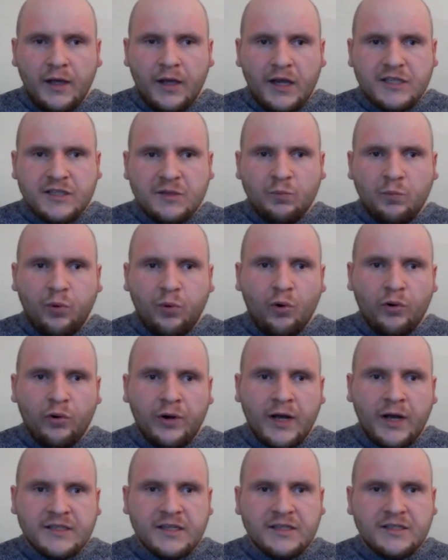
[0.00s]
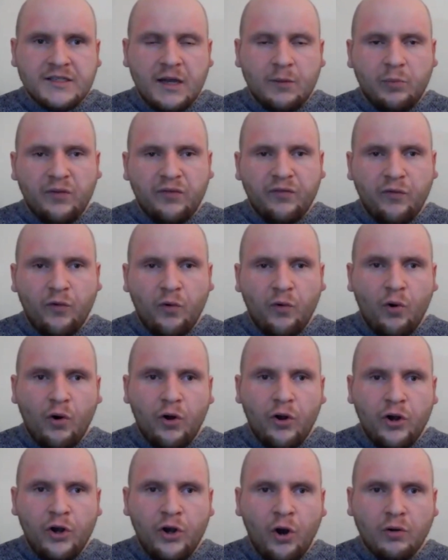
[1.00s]
it's important, as I said
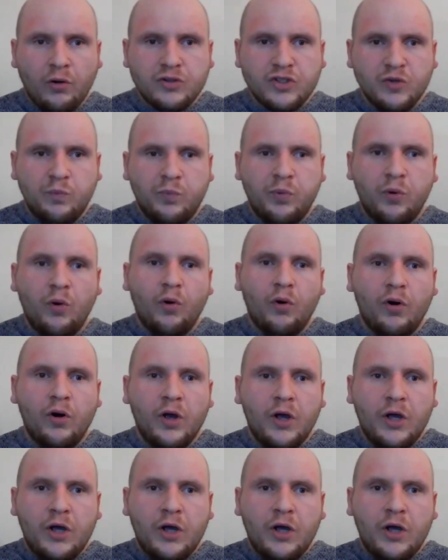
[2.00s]
before, not to put